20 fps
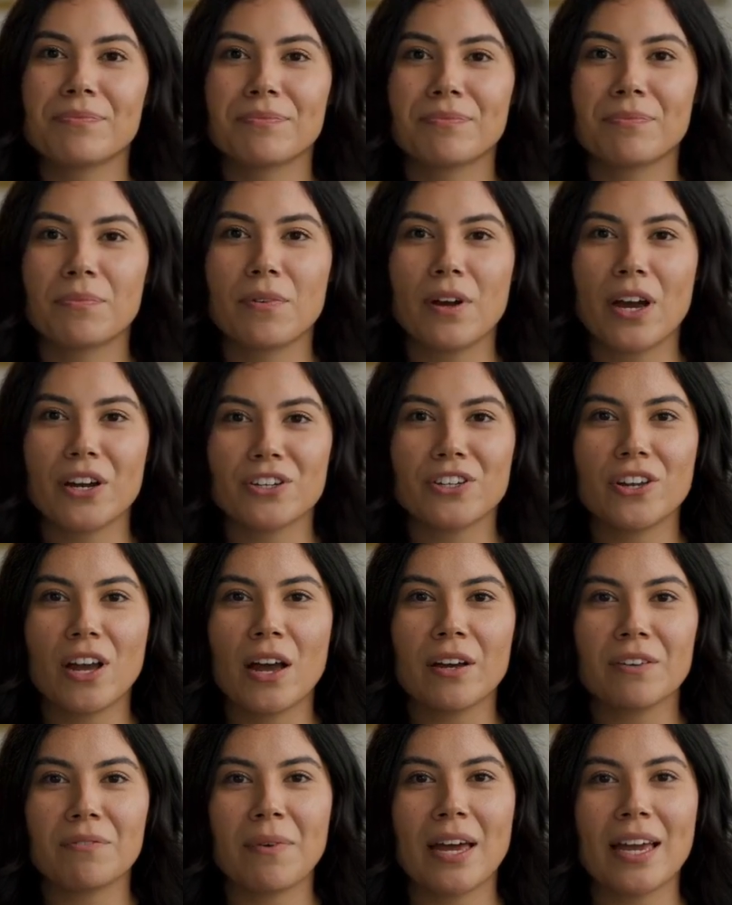Lush
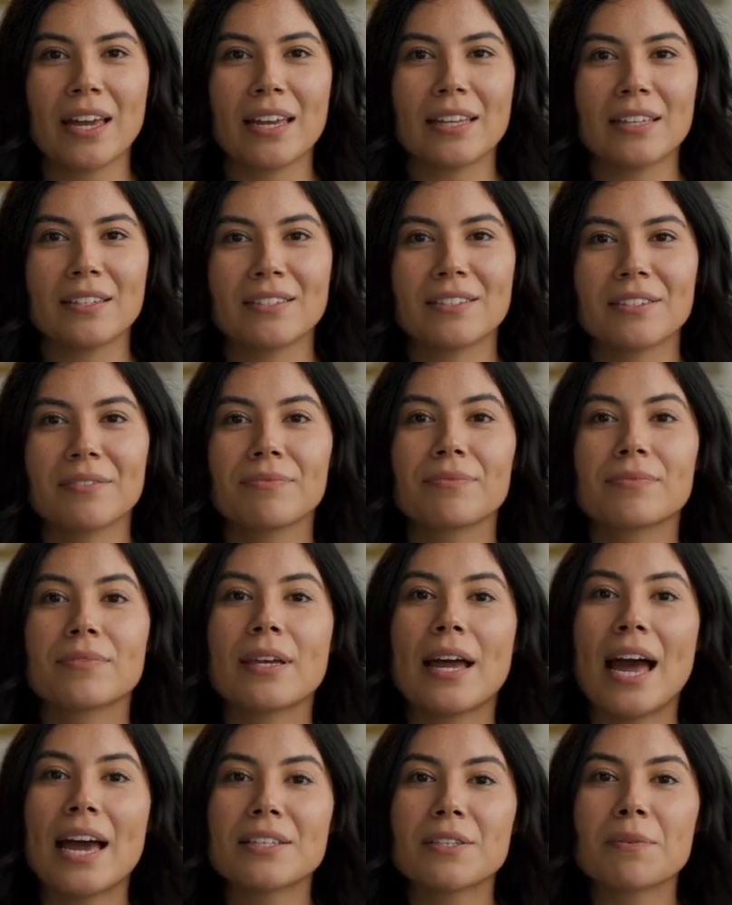Cosmetics,
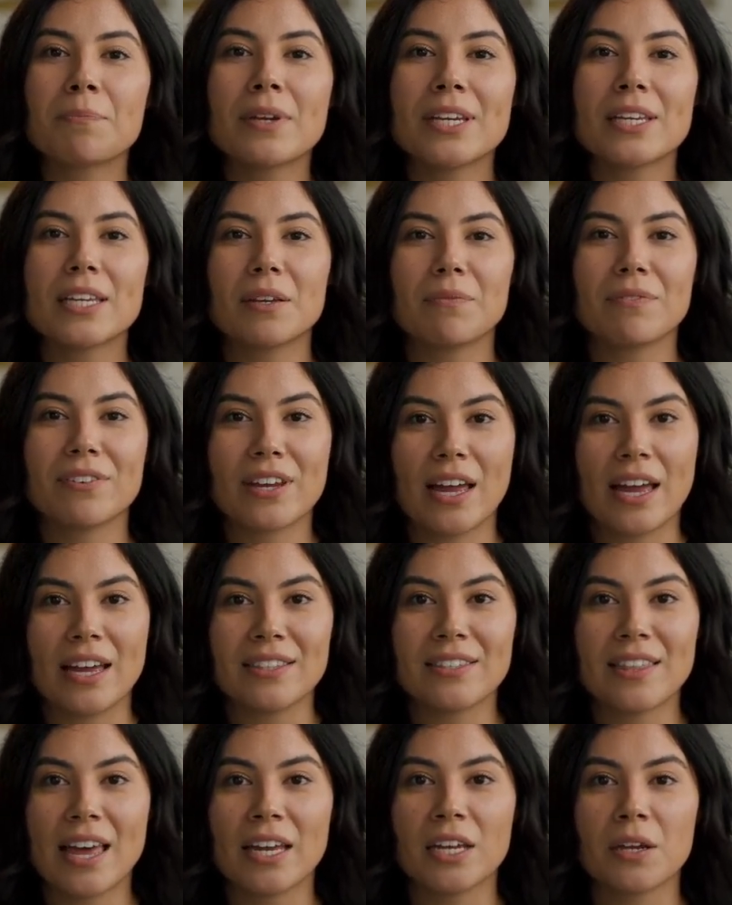as a
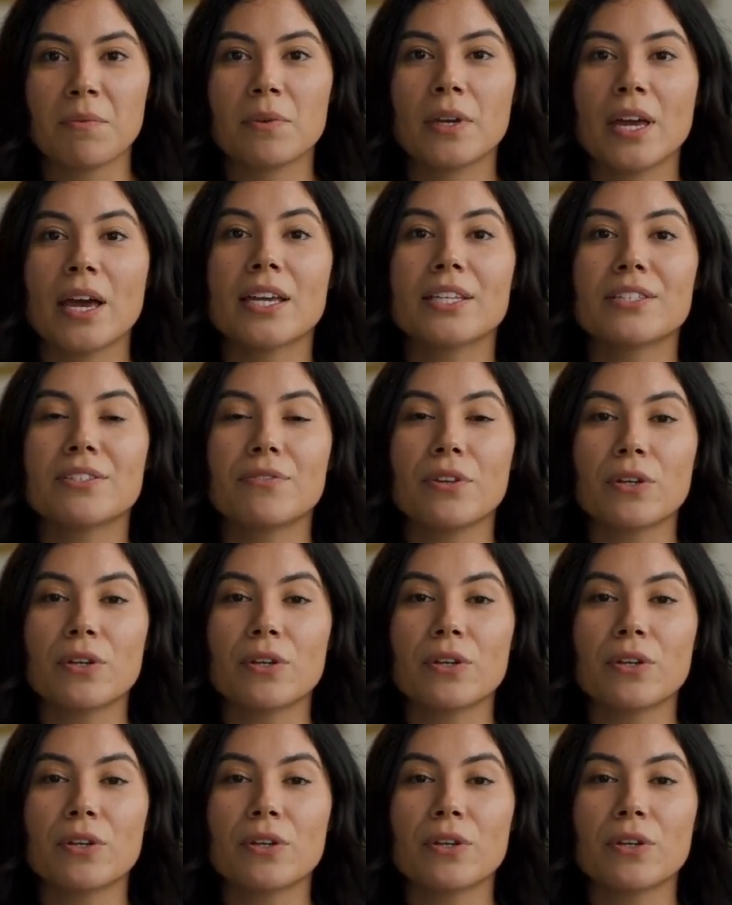medium-sized enterprise,